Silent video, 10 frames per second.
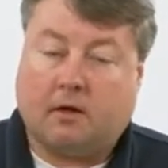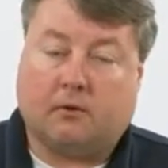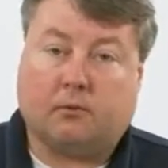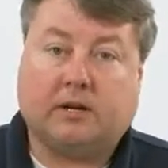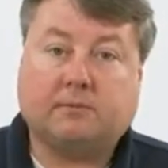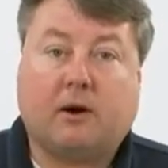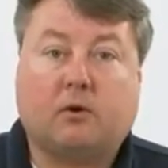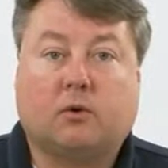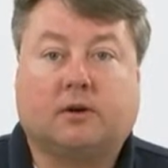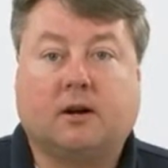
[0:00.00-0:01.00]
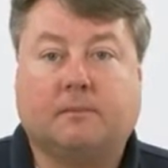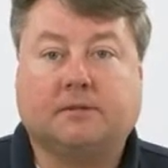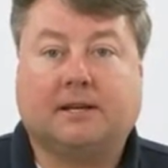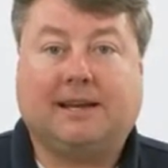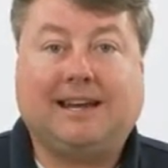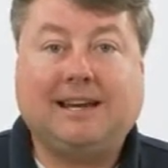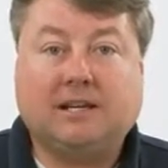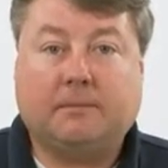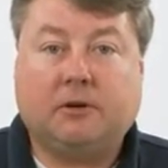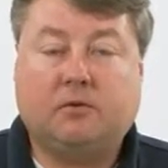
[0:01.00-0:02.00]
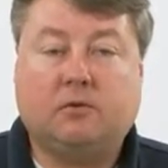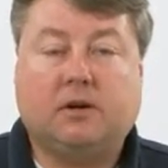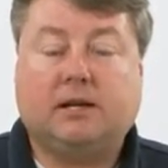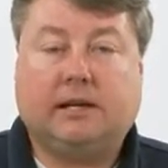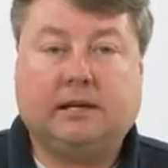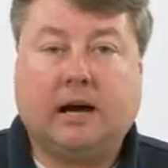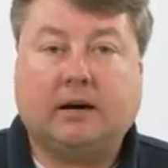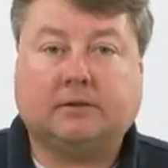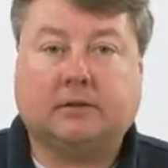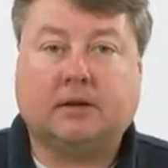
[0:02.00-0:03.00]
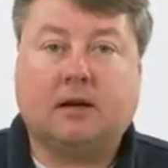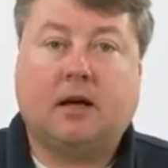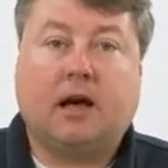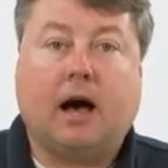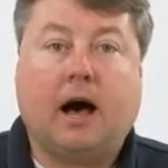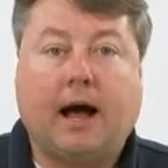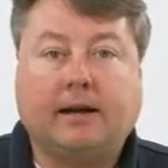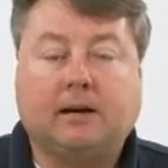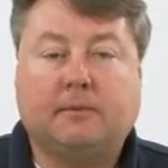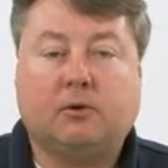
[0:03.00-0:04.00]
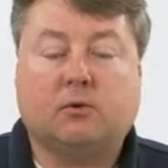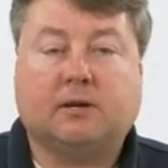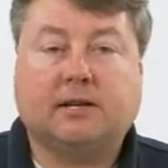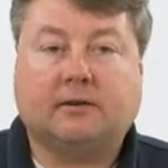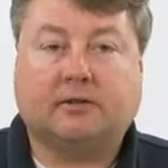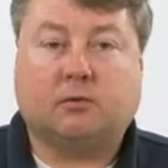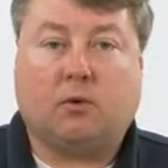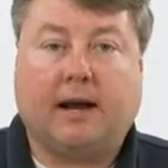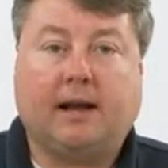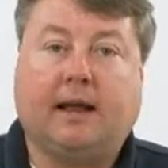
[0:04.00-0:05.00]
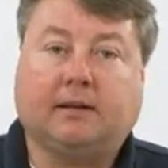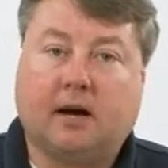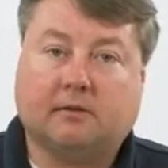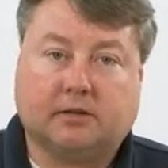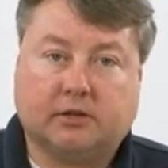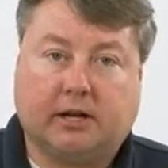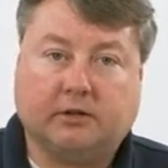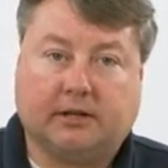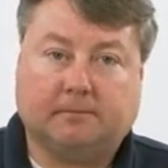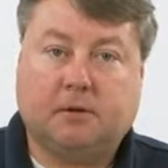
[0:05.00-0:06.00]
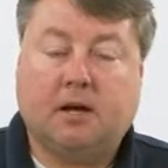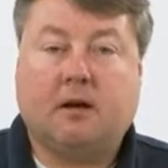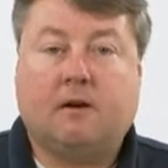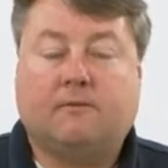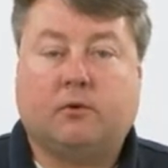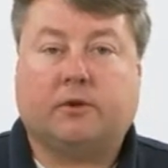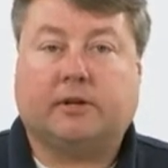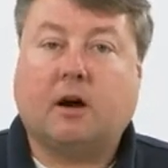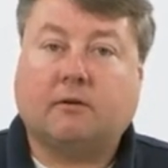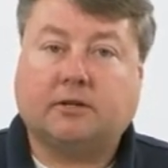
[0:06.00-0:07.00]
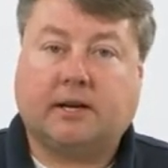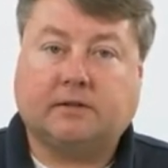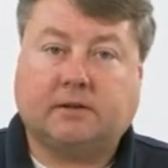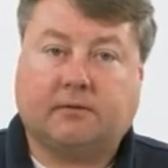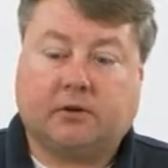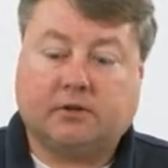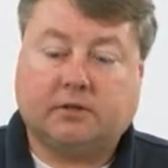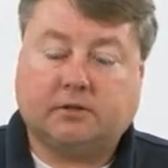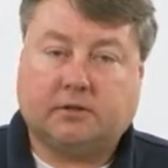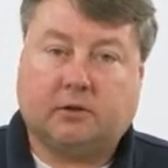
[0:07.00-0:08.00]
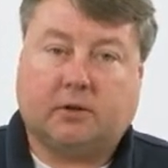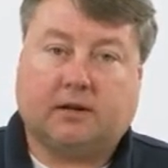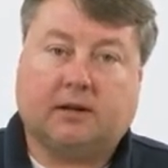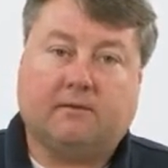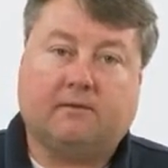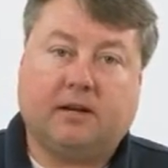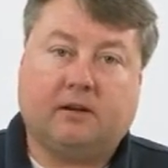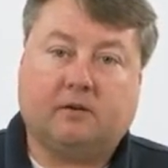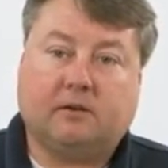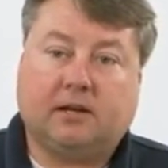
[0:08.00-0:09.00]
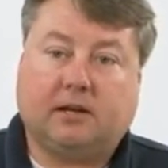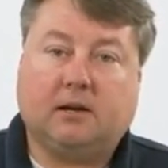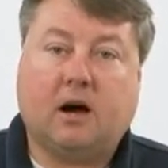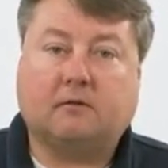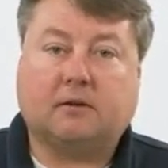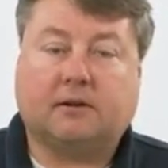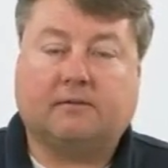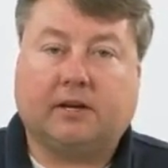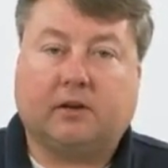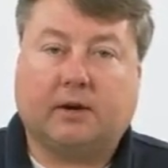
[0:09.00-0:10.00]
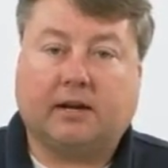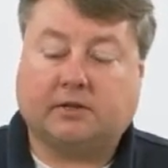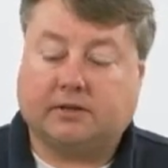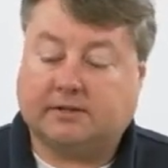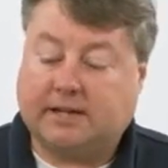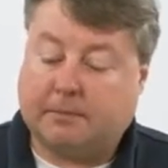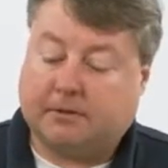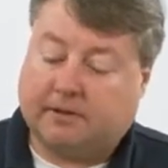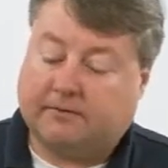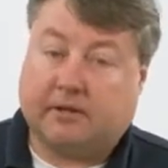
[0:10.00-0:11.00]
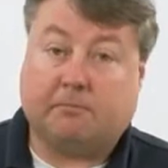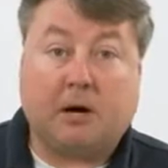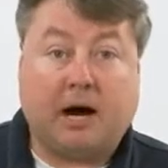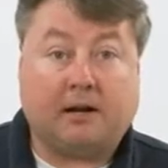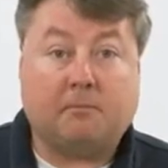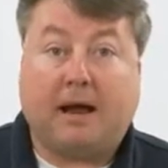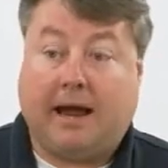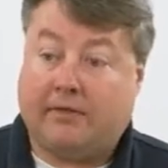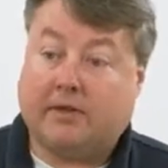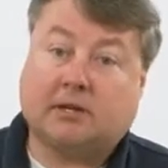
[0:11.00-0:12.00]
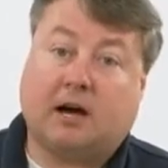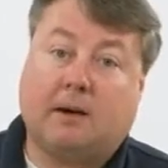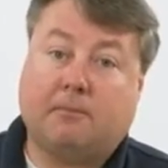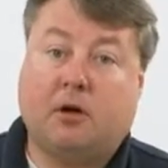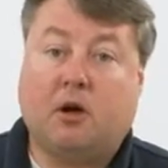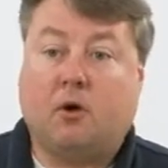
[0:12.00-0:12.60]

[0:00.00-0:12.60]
Reach Power Core comes in EW, E-Color, IW or Intelligent White, and color changing. For the color changing versions, you can configure the color configuration separately for the bottom and the top